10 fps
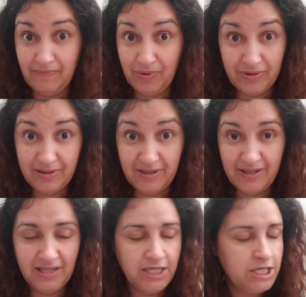
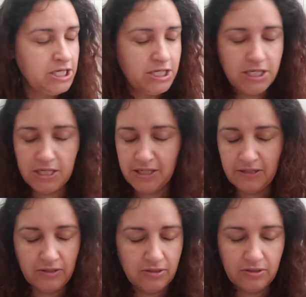personally,
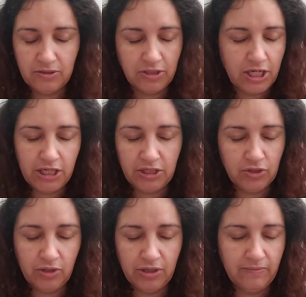do not
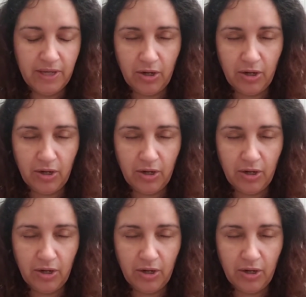enjoy them